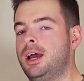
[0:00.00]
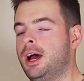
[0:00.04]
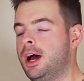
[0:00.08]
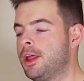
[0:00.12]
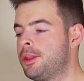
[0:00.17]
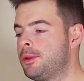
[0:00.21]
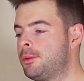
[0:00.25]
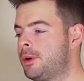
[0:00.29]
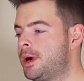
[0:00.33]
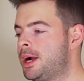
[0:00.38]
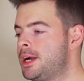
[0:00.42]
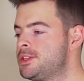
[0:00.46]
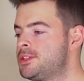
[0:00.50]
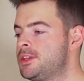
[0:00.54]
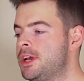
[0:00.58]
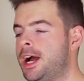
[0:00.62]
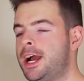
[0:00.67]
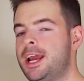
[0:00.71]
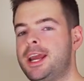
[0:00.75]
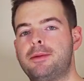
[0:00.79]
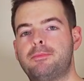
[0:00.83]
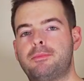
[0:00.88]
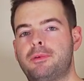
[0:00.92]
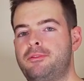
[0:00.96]
Otherwise,
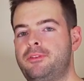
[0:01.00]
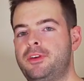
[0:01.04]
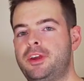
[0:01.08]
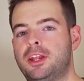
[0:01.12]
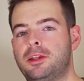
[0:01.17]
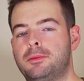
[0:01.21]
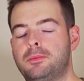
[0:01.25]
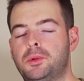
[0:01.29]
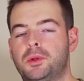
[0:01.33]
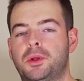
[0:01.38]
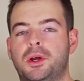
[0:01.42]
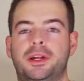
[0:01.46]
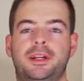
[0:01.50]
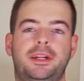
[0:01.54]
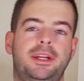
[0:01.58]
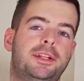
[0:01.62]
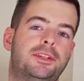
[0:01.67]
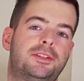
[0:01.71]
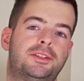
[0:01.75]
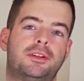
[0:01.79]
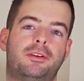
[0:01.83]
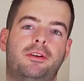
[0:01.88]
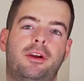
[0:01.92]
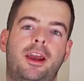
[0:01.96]
I am available on
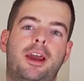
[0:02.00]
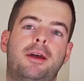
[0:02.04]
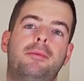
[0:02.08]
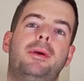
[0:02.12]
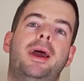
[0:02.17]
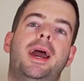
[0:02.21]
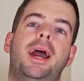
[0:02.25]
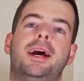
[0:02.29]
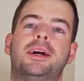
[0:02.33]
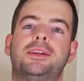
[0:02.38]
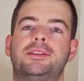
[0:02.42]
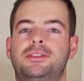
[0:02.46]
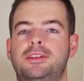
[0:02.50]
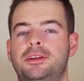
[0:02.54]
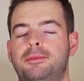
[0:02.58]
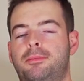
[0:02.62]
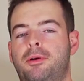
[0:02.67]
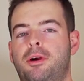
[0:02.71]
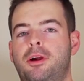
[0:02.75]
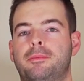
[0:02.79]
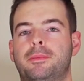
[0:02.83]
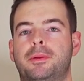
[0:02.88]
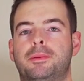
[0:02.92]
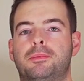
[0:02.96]
Instagram as The
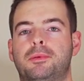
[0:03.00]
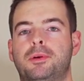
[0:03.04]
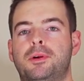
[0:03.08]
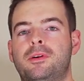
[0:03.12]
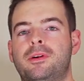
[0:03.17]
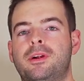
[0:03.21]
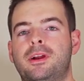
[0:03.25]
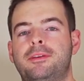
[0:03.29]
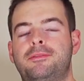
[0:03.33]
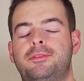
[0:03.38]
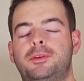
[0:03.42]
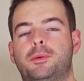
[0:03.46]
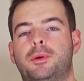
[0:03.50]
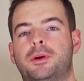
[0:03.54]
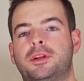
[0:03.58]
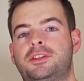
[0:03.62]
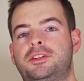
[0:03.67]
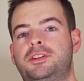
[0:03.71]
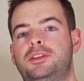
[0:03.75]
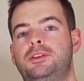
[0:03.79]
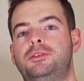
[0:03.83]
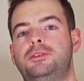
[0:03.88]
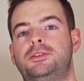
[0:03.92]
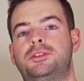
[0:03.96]
Apartment Brewer if you
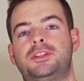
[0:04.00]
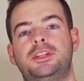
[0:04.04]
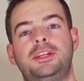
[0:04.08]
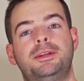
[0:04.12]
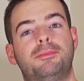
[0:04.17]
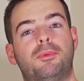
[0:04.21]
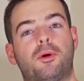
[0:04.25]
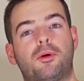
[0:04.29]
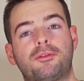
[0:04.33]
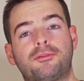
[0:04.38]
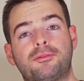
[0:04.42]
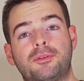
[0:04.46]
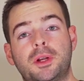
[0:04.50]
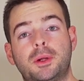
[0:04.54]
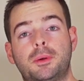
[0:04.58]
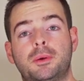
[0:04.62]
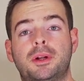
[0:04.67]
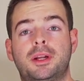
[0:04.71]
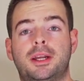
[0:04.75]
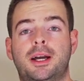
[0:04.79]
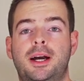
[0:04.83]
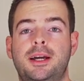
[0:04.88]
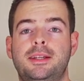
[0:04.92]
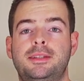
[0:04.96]
want to see more
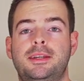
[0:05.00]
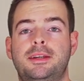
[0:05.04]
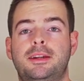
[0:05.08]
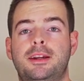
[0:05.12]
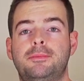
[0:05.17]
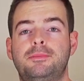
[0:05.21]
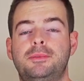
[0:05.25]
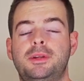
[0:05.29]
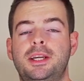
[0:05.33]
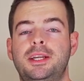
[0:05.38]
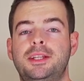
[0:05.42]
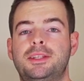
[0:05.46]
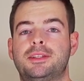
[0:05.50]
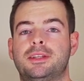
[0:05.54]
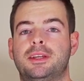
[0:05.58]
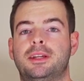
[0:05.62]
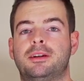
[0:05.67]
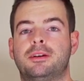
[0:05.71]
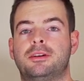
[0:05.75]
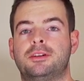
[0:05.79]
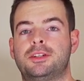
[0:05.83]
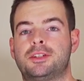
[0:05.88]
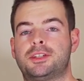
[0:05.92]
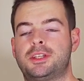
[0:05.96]
frequent content updates
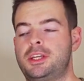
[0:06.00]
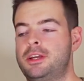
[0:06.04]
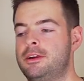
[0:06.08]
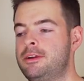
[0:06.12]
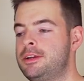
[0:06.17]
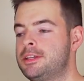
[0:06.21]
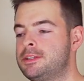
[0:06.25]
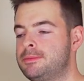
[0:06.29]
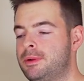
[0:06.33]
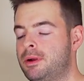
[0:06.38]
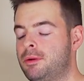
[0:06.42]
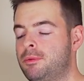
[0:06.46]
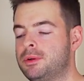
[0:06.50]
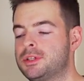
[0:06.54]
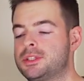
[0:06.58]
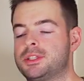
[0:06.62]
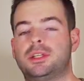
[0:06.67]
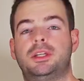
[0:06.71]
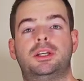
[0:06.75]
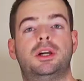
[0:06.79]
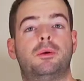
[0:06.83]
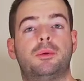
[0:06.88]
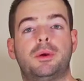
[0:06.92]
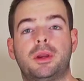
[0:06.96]
and are just curious about what's
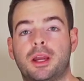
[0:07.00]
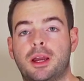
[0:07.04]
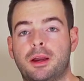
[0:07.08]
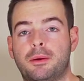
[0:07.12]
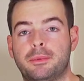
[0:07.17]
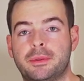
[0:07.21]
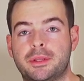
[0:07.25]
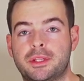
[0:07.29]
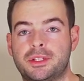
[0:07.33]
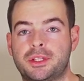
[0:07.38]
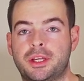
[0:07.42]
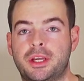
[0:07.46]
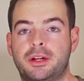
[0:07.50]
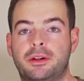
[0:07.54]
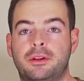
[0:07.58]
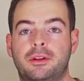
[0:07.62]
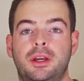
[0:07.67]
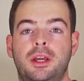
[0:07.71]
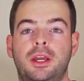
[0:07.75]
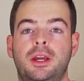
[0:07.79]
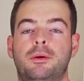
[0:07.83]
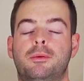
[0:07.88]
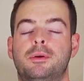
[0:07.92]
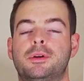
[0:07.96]
going on with the channel,
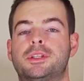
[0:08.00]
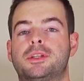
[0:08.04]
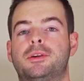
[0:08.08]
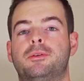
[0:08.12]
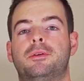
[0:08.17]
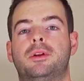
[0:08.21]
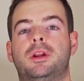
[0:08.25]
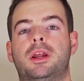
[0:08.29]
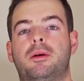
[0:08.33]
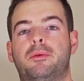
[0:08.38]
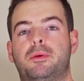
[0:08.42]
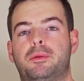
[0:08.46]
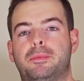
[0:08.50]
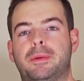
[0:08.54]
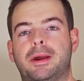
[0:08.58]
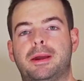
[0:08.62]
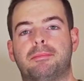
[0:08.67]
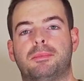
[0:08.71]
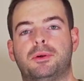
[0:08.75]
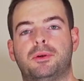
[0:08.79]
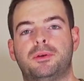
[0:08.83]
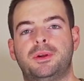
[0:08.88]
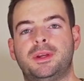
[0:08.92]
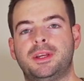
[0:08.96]
what's going on with my
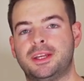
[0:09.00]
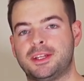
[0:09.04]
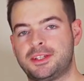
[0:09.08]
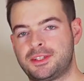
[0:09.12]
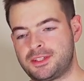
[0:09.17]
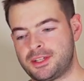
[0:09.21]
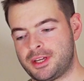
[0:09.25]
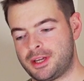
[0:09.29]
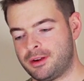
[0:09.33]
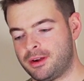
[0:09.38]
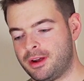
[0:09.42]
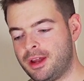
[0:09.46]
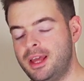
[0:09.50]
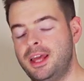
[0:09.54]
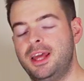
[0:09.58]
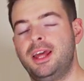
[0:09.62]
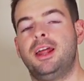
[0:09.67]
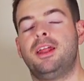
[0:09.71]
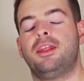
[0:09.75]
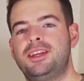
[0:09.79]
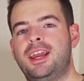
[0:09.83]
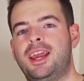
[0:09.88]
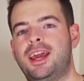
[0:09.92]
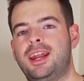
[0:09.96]
brewing, etc.
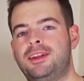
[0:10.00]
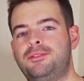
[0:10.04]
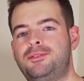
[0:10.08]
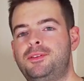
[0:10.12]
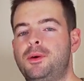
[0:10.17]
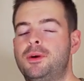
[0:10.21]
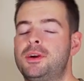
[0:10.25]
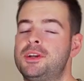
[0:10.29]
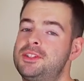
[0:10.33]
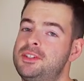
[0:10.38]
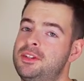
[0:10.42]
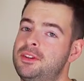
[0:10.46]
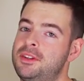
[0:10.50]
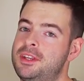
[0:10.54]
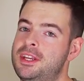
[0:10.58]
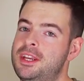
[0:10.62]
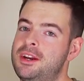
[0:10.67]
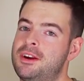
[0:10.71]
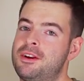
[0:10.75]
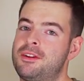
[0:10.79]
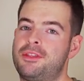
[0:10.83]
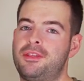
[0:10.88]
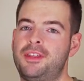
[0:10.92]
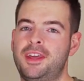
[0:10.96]
And if you are still
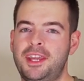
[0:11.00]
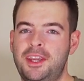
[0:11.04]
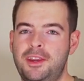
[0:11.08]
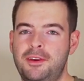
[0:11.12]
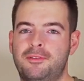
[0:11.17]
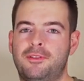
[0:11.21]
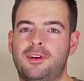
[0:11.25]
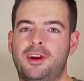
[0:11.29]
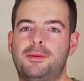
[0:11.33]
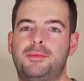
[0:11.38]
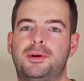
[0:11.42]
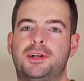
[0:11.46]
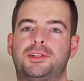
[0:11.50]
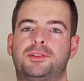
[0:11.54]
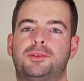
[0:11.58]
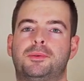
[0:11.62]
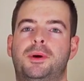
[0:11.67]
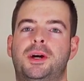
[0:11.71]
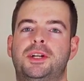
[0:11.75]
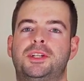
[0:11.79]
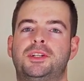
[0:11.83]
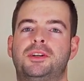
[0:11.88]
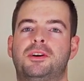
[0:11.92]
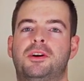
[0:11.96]
here, thank you very much for
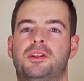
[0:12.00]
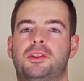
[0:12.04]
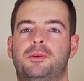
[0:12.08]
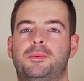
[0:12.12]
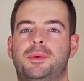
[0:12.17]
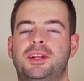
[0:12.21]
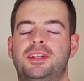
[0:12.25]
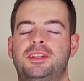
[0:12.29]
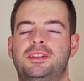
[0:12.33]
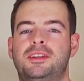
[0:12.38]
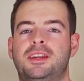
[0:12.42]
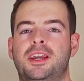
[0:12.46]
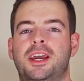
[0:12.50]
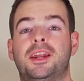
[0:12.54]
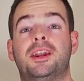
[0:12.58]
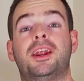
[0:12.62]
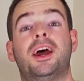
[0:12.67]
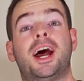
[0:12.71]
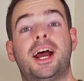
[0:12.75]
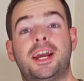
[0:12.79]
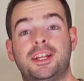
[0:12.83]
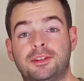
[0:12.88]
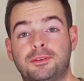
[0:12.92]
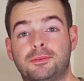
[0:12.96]
watching all the way to the end.
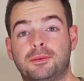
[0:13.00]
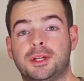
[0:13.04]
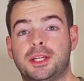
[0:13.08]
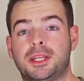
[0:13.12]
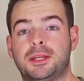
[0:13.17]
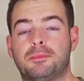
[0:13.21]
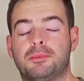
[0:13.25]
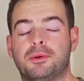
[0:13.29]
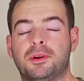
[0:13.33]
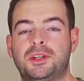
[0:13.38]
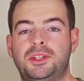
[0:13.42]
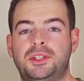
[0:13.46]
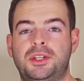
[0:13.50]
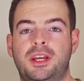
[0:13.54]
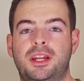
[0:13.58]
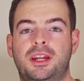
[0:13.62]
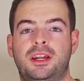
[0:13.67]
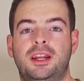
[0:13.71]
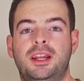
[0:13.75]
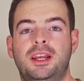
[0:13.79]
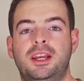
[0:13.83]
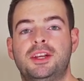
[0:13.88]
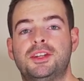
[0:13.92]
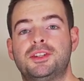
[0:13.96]
I do really appreciate it.